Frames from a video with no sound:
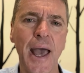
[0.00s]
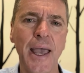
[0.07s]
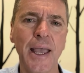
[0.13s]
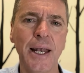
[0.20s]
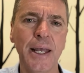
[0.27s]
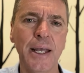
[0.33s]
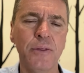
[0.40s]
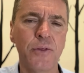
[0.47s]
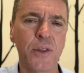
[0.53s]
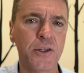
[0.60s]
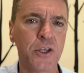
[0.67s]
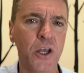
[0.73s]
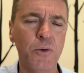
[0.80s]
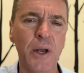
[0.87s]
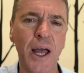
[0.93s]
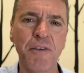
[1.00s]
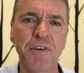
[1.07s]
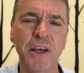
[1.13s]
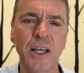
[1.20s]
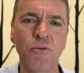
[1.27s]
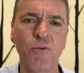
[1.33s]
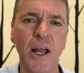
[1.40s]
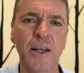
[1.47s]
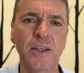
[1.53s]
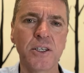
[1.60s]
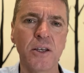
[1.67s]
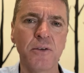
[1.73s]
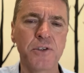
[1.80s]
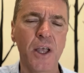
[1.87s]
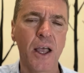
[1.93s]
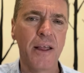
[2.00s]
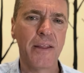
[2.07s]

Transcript: alien, they don't have any relatives,